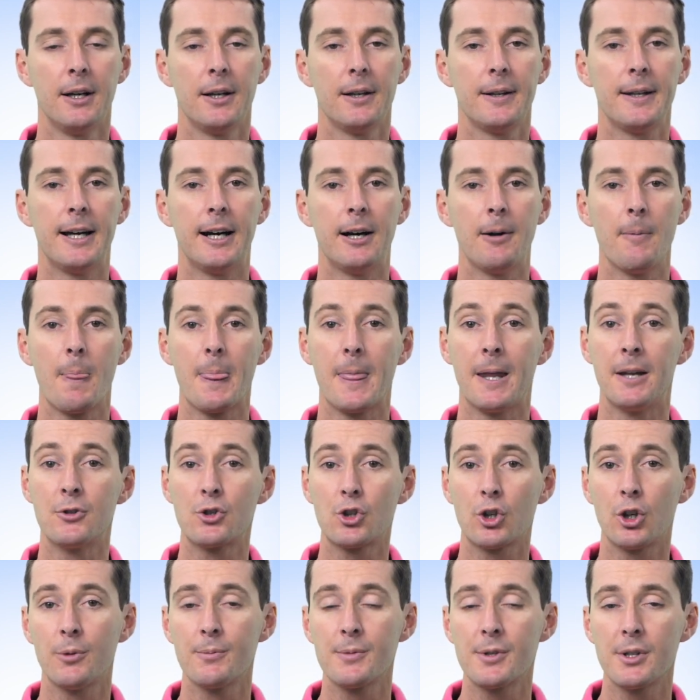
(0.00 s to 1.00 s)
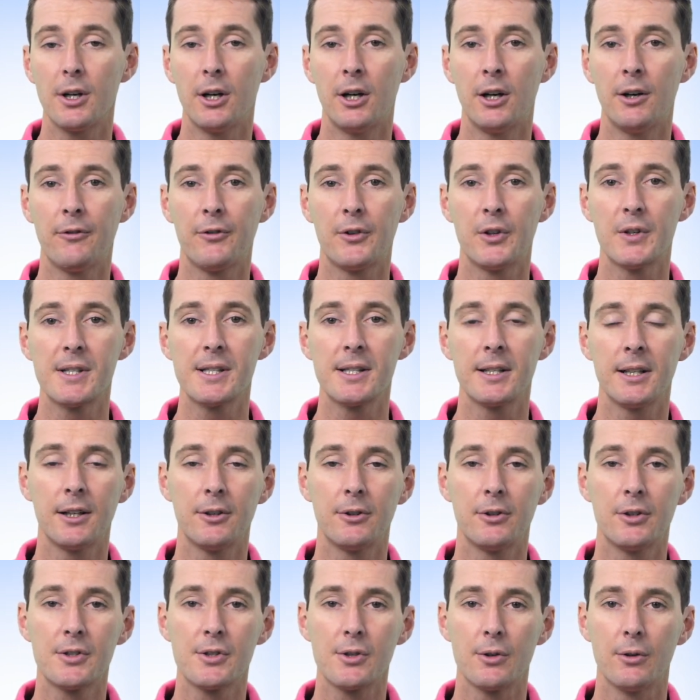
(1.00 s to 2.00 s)
Now, in terms of the
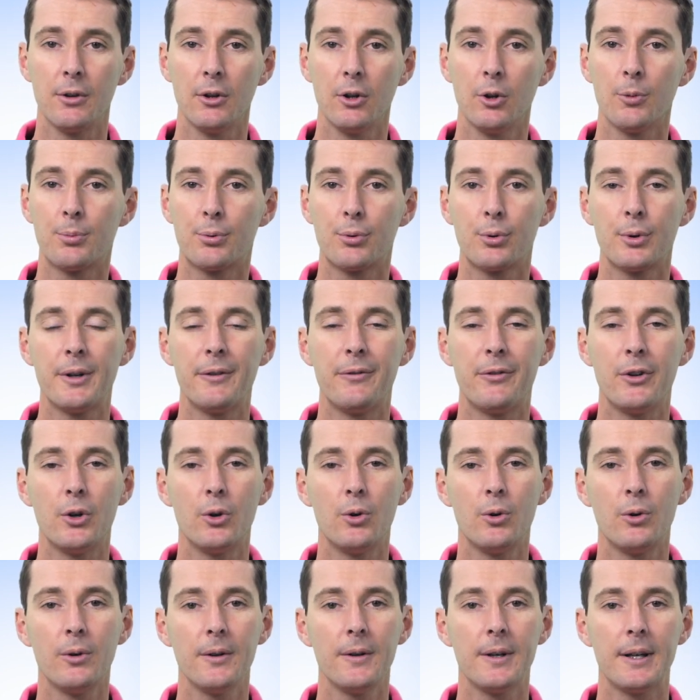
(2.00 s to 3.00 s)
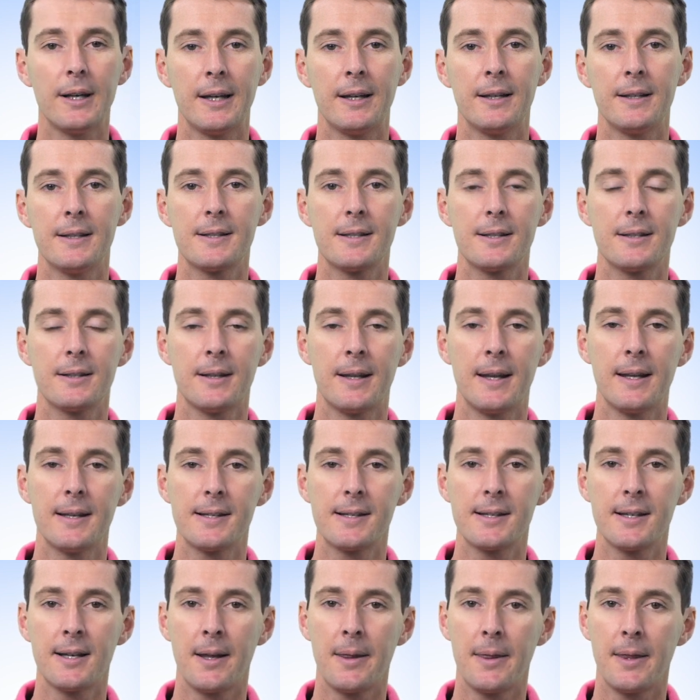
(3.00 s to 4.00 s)
standards, a little preview is they
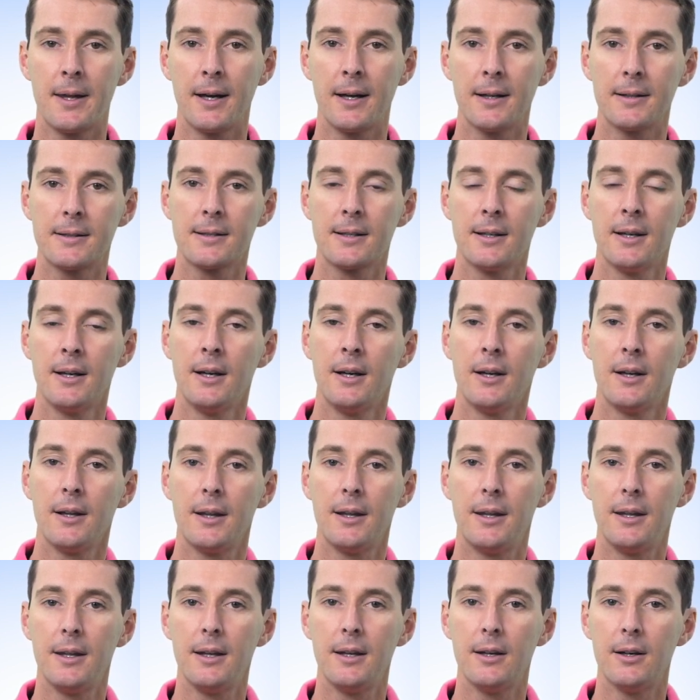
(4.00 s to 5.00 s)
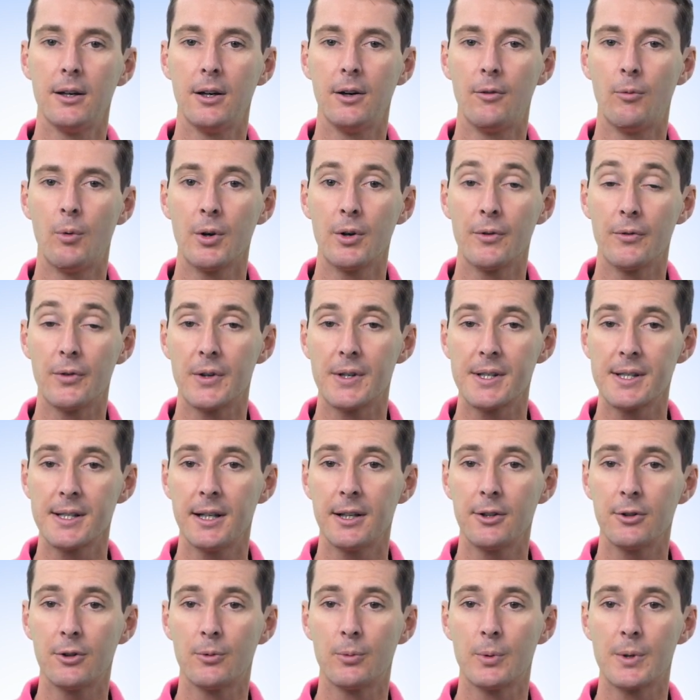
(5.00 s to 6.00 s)
said that the uh, one of the
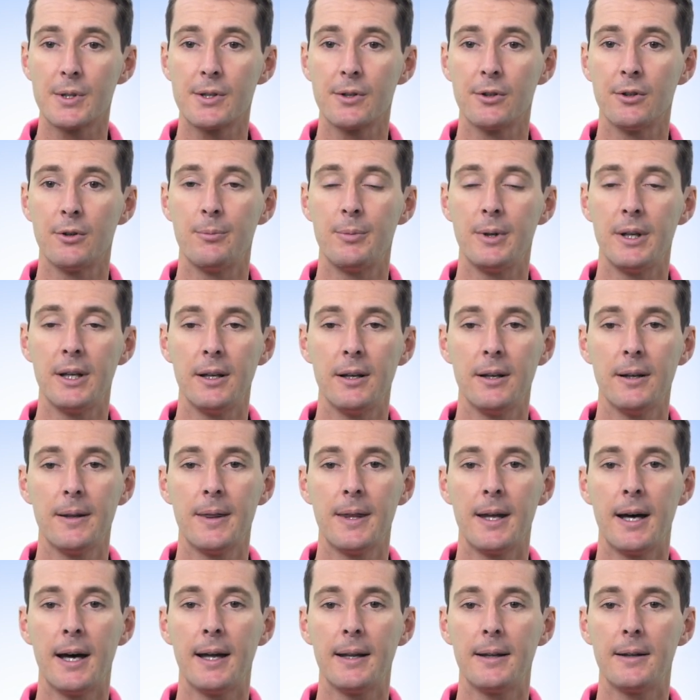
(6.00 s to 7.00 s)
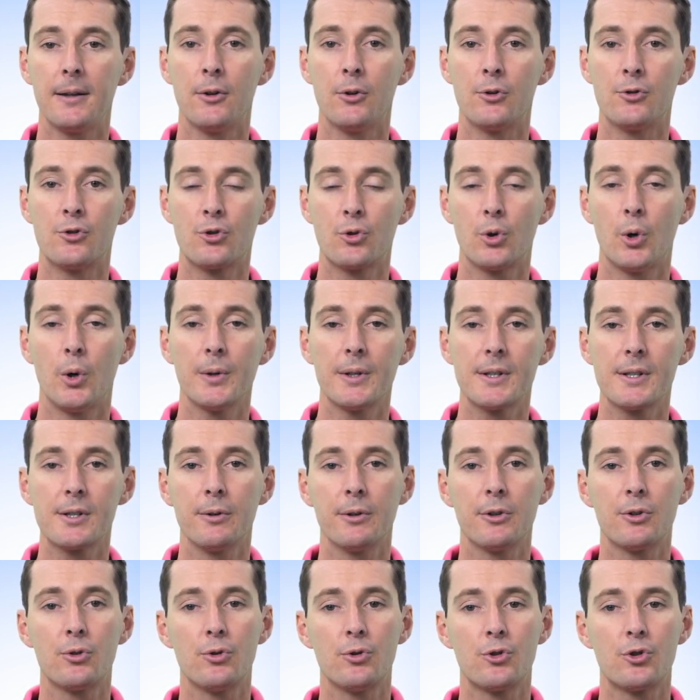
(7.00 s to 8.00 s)
standard was going to be that the drone is
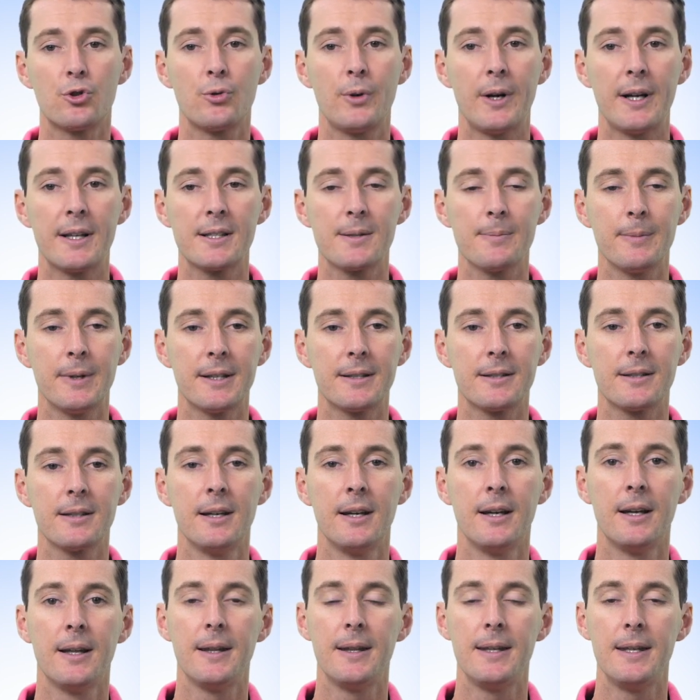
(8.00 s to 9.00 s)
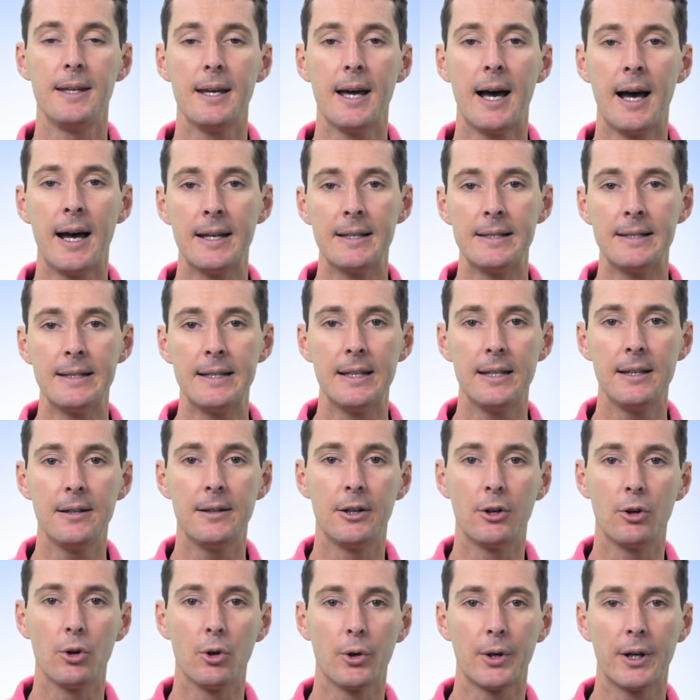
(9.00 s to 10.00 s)
going to transmit the ID,
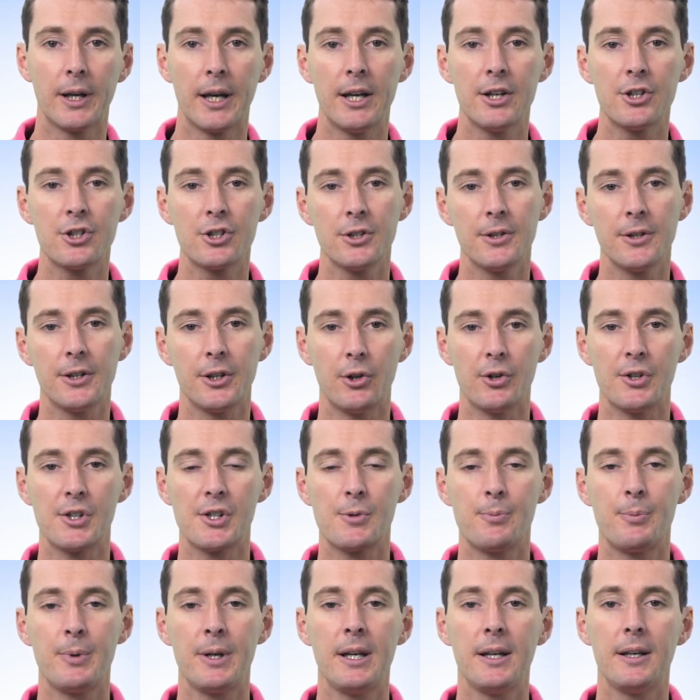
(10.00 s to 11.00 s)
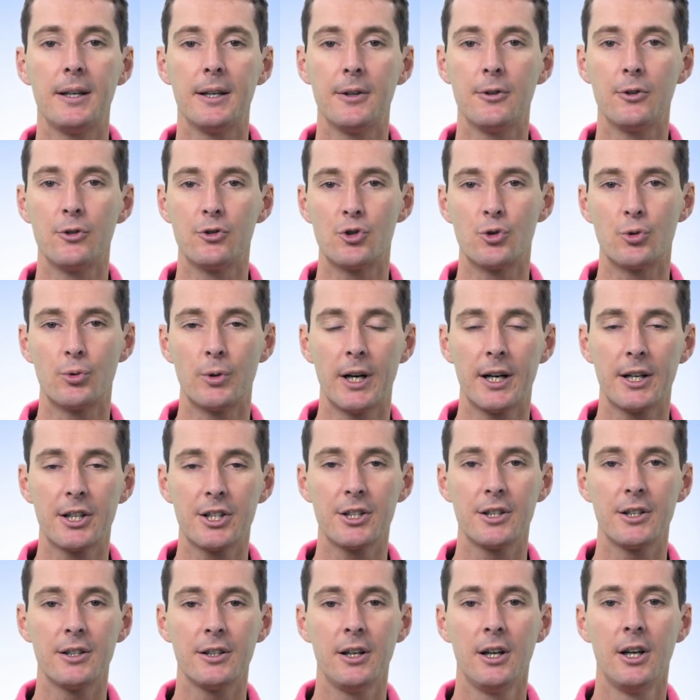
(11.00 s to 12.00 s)
their location, their speed, and their
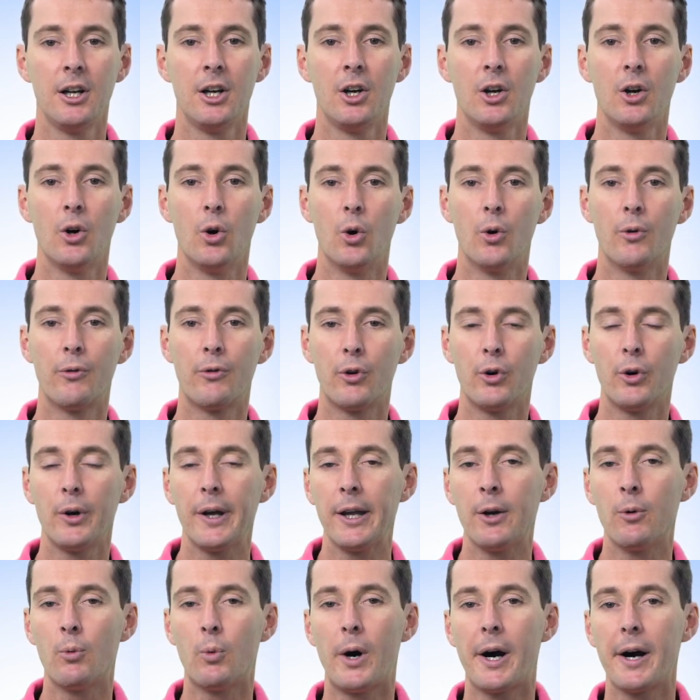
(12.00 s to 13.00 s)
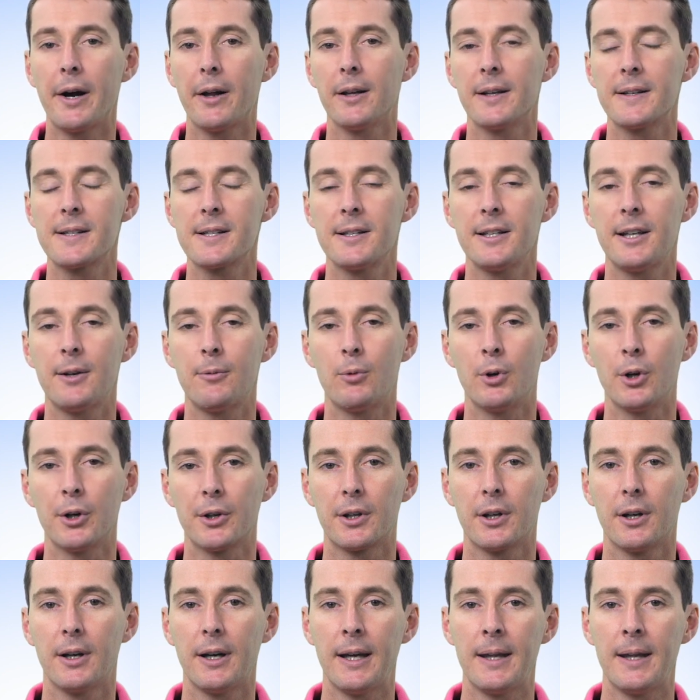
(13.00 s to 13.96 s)
direction over a wireless network.